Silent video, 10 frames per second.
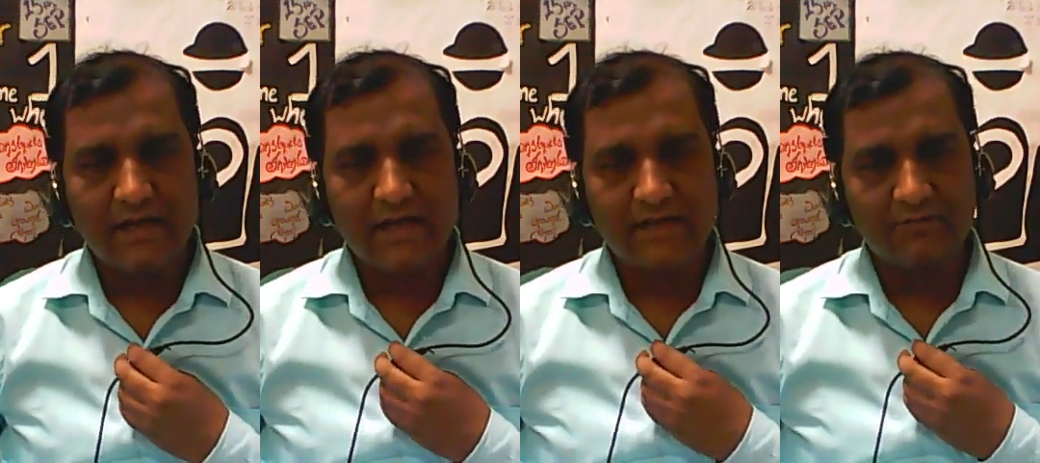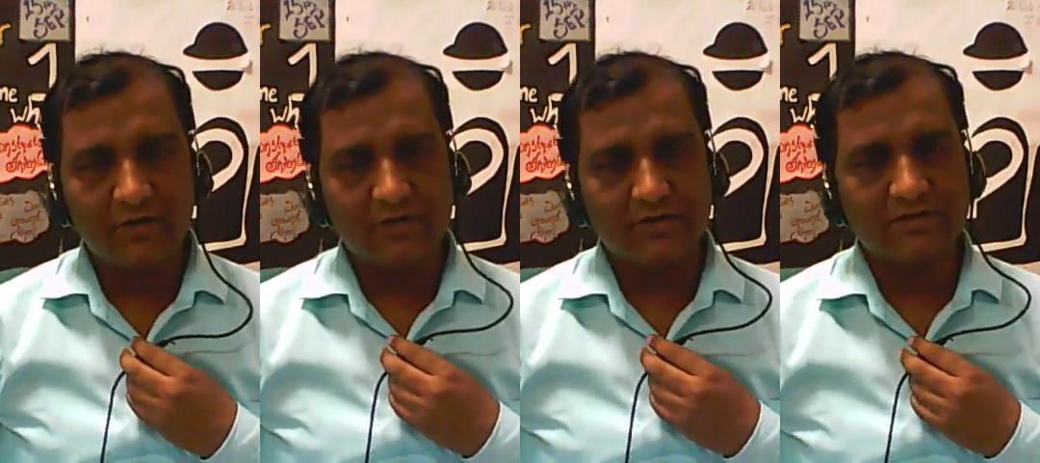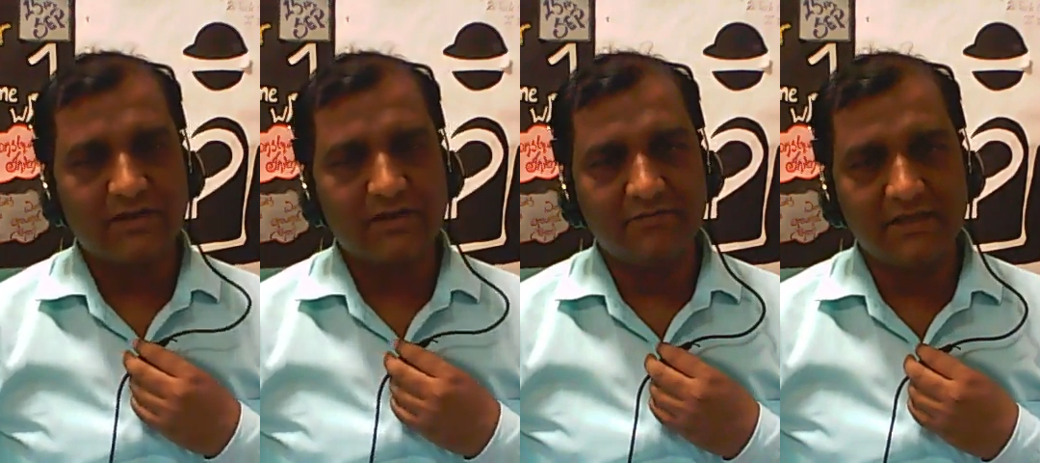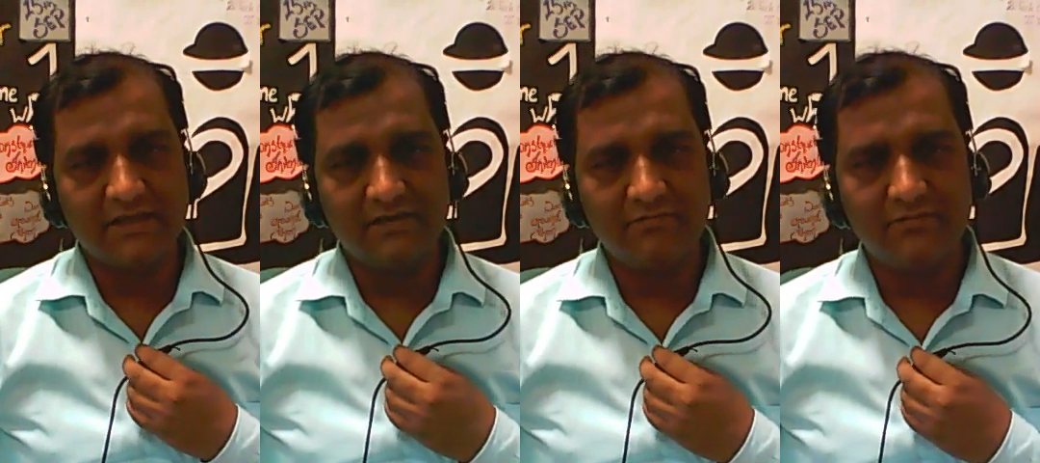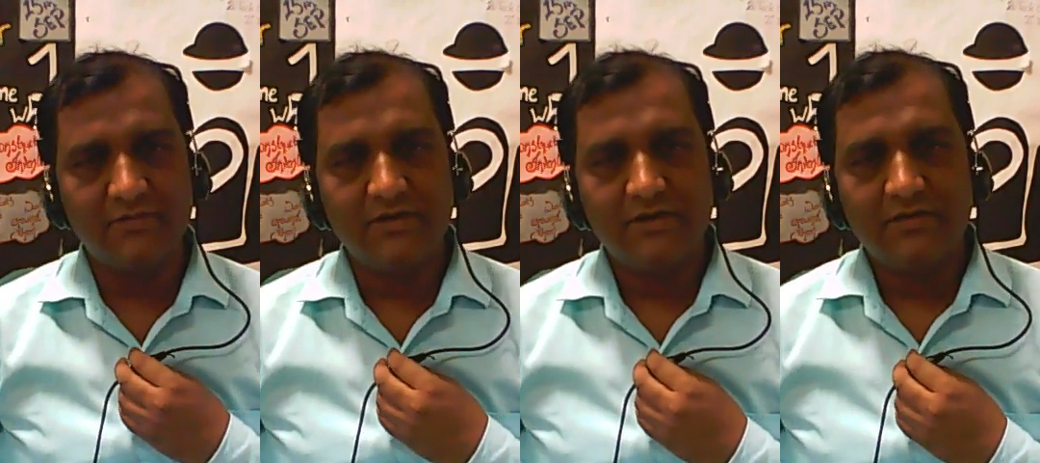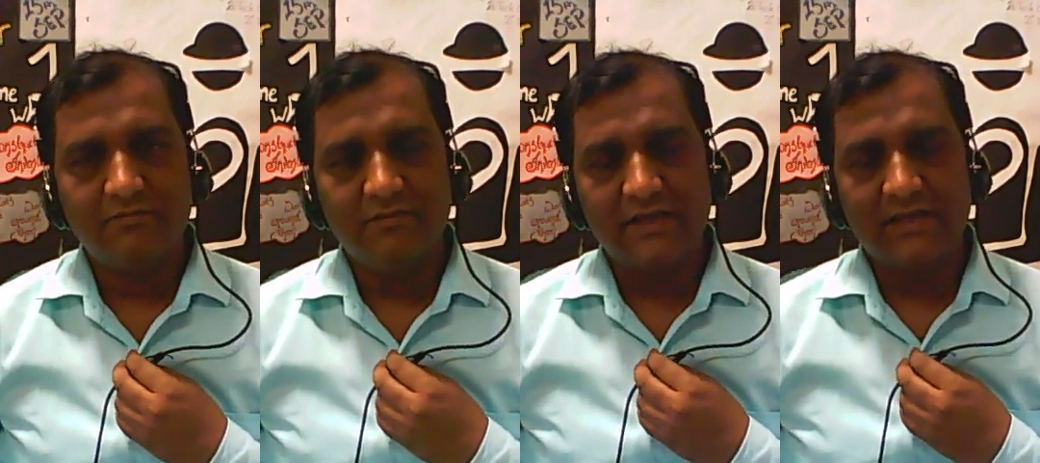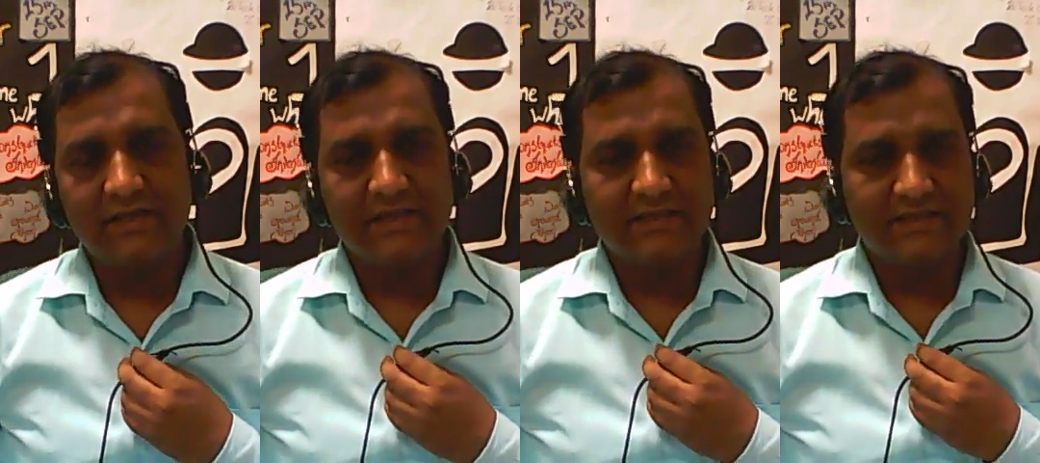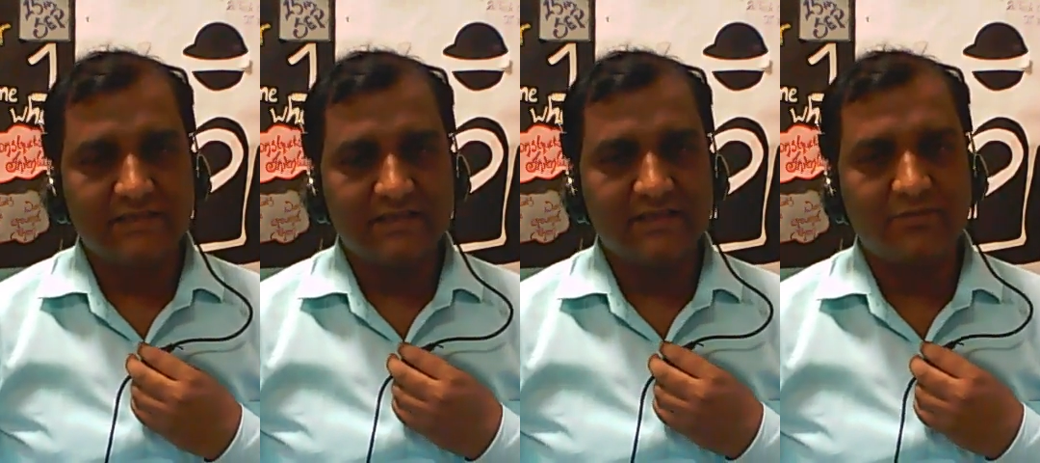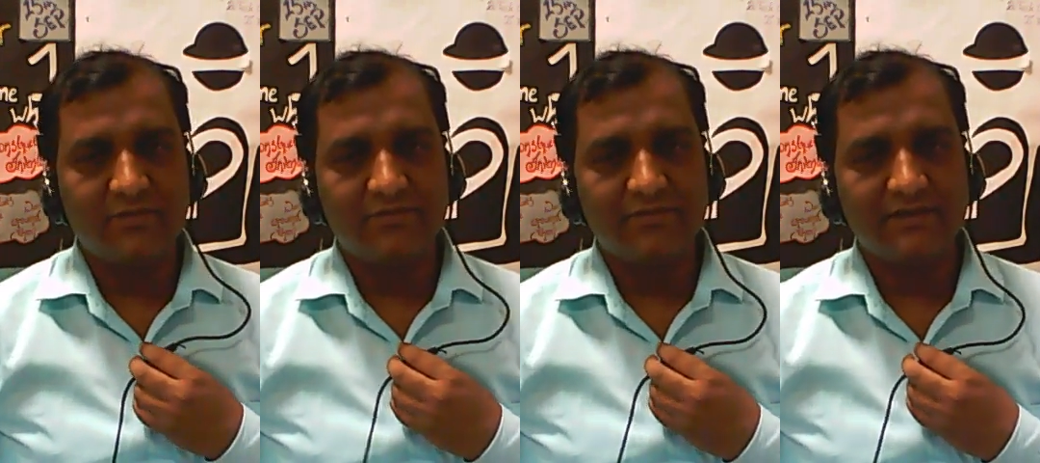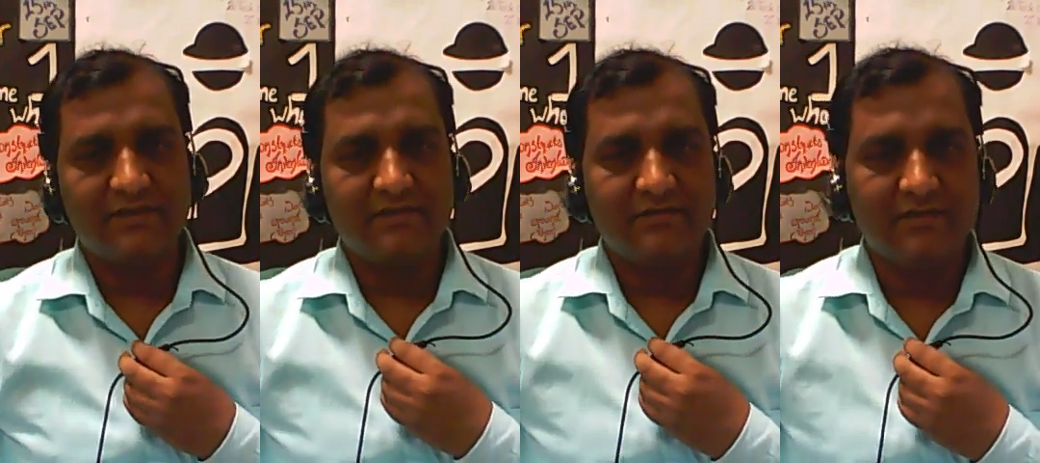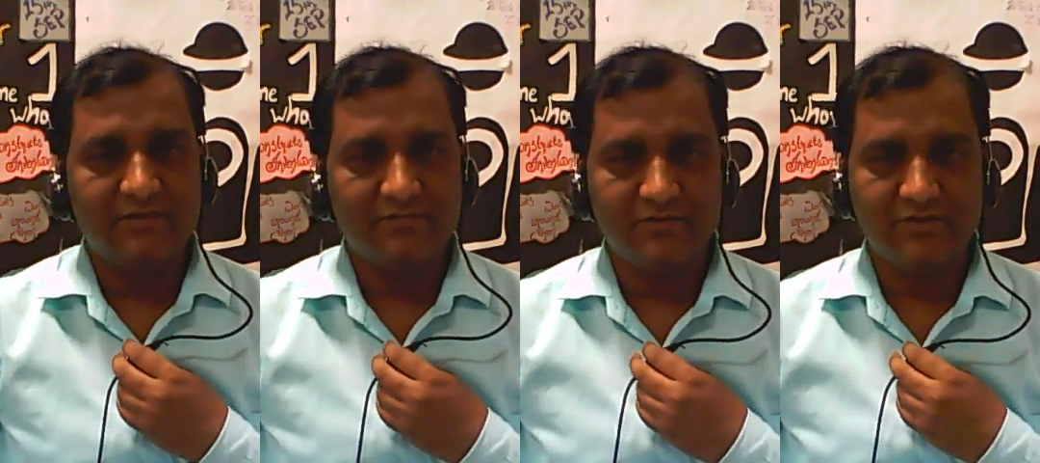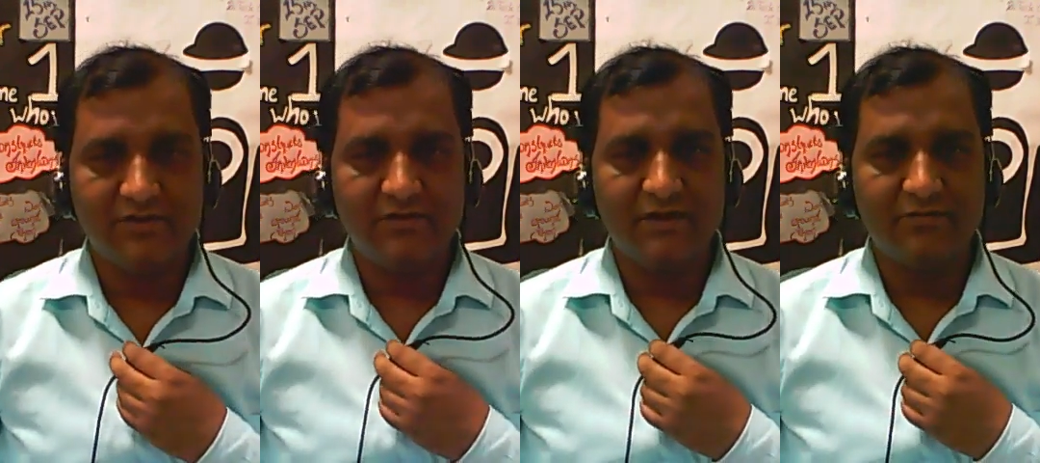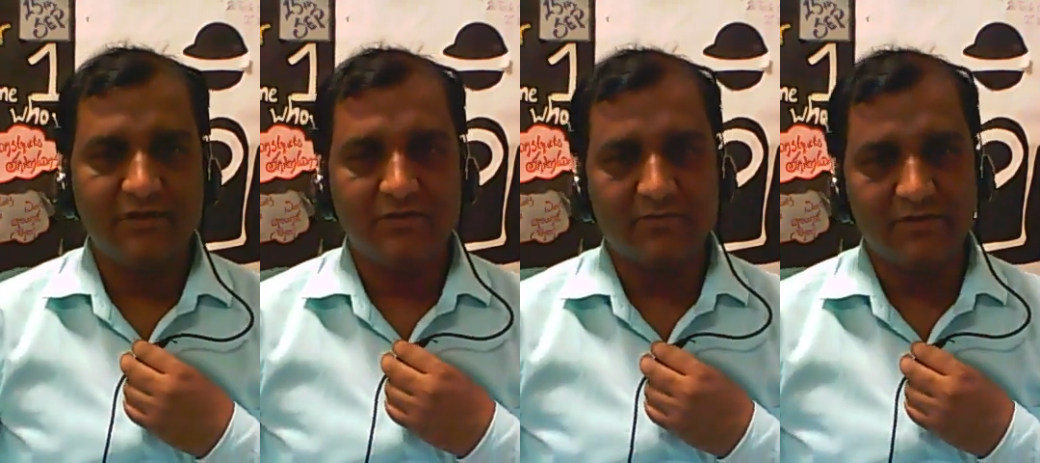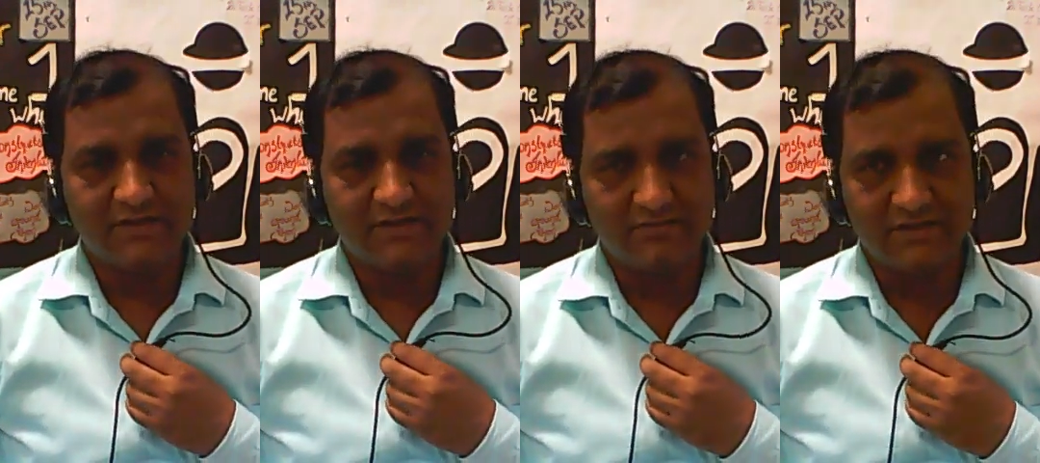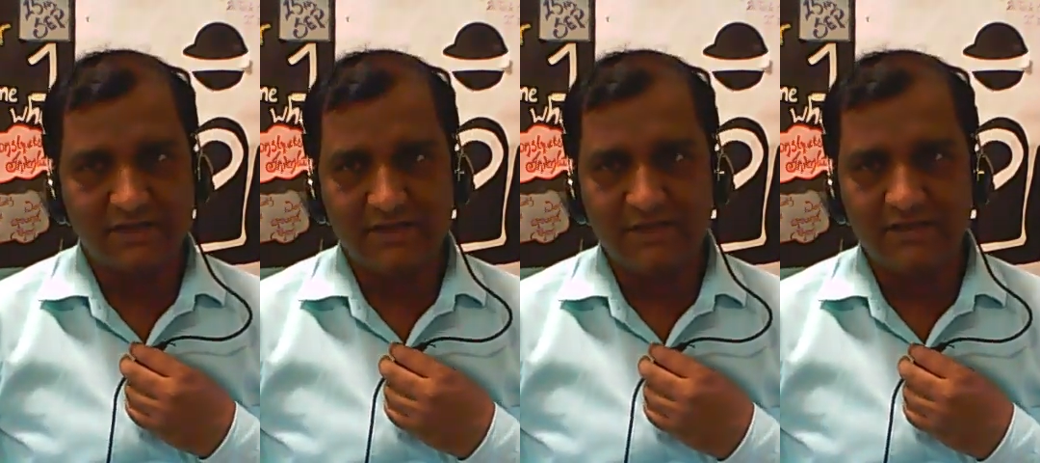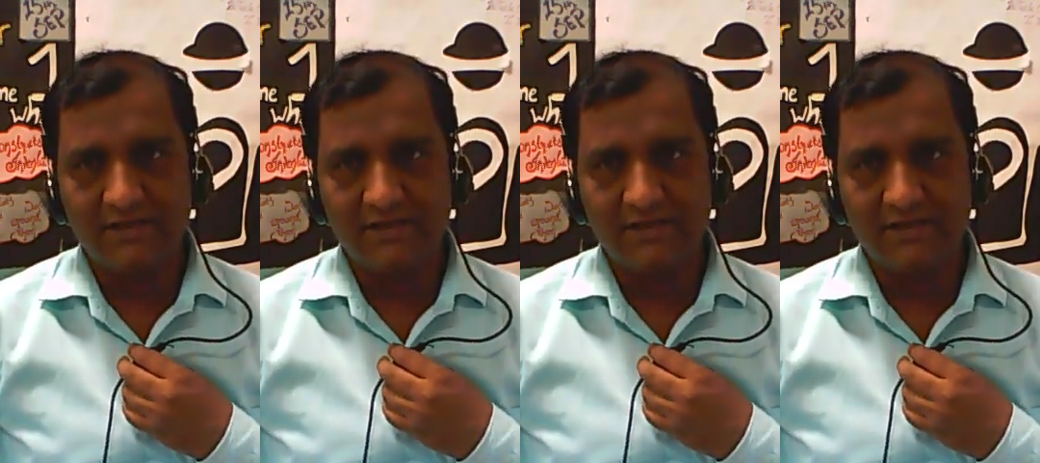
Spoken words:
I am Dr. SHAHNAWAZ, working as Assistant Professor of JAYOTI VIDYAPEETH Women's University.